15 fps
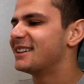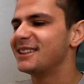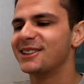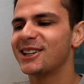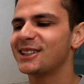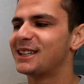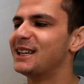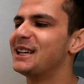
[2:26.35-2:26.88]

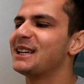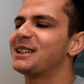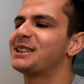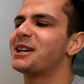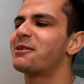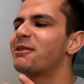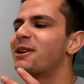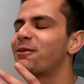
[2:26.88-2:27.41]
not think
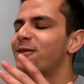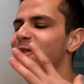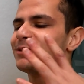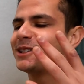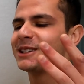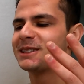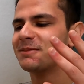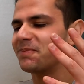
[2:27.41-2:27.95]
there were
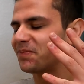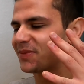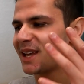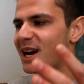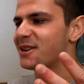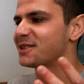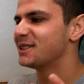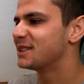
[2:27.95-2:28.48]

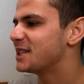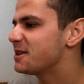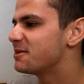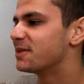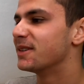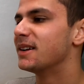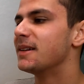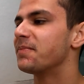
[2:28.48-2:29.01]
50,000
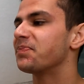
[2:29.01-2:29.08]
Dune.